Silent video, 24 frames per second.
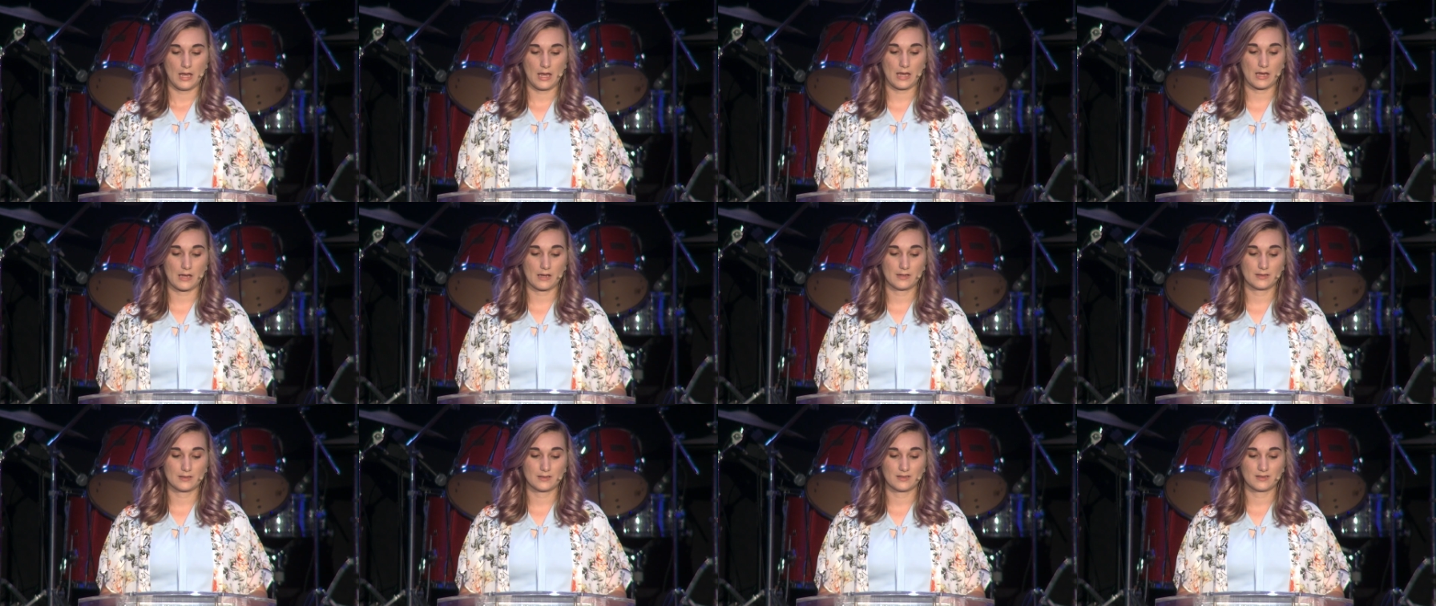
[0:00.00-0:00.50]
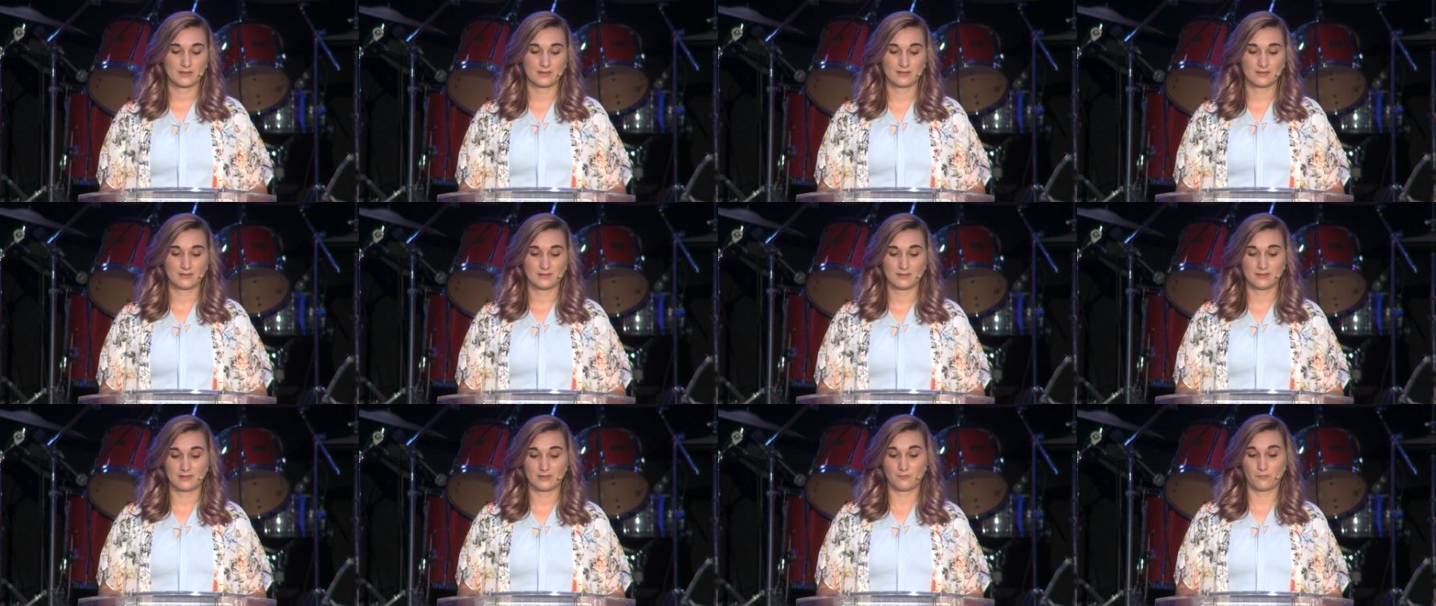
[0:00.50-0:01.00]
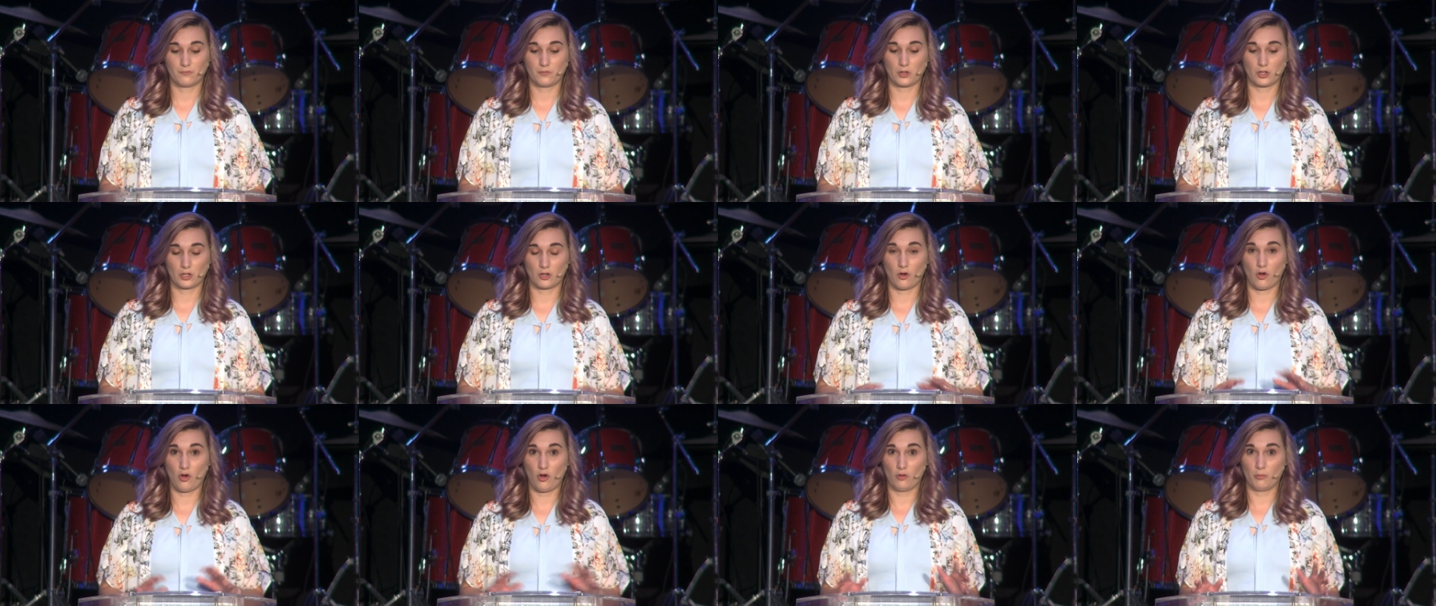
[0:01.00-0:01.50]
And
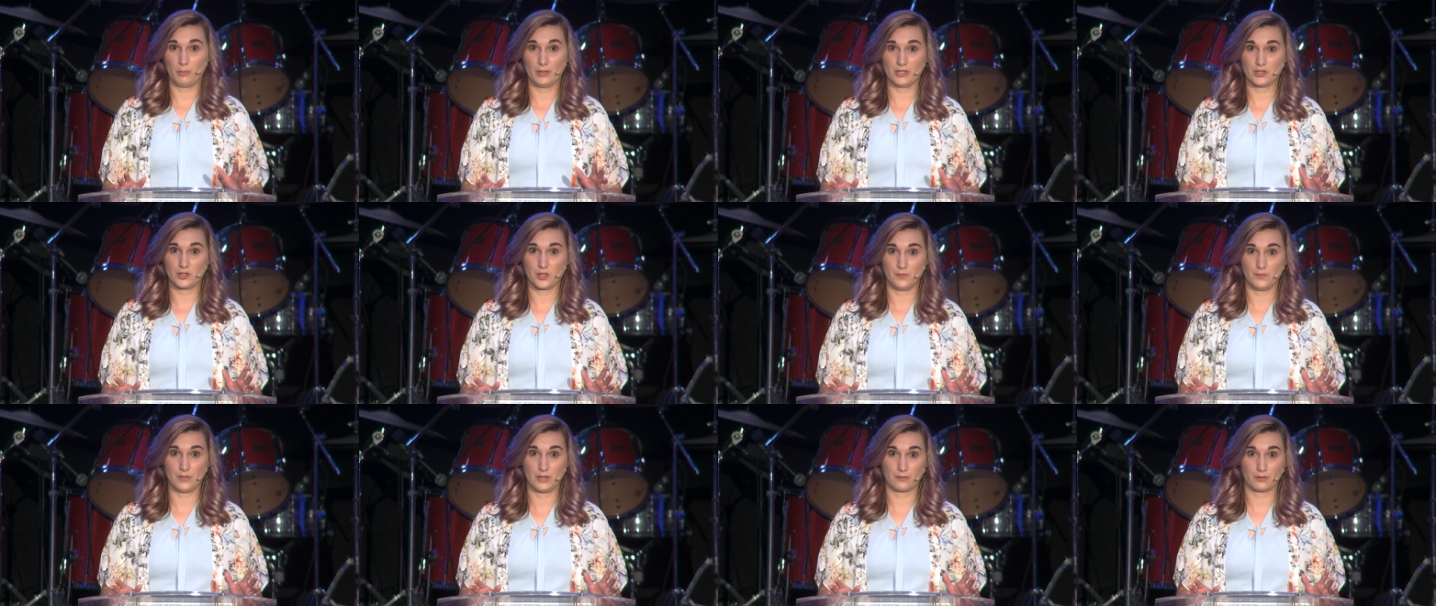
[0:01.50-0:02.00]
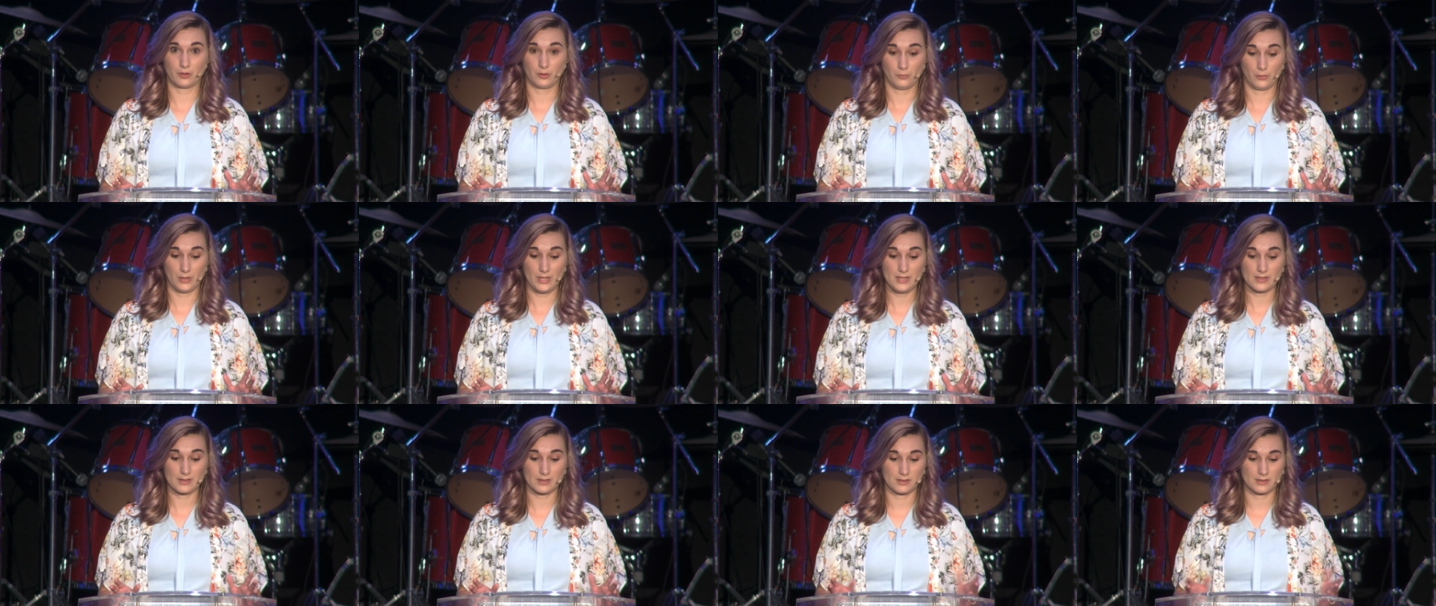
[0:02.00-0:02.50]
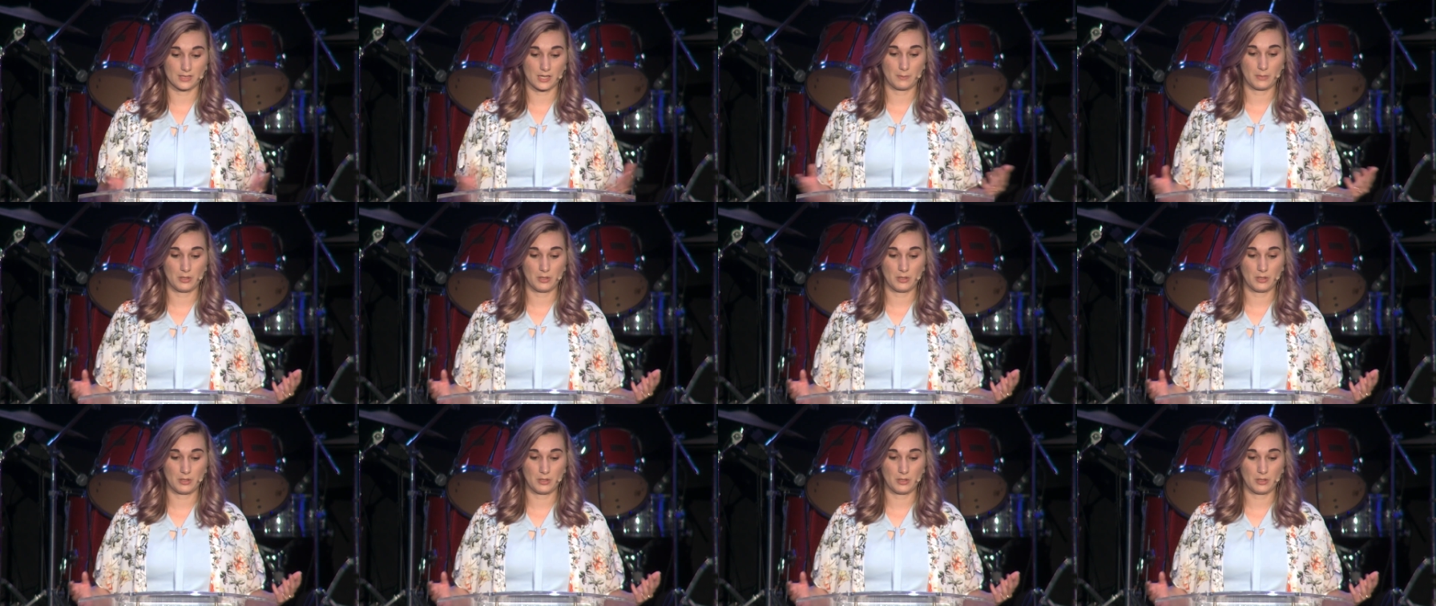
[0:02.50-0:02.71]
for a whole bunch of different reasons.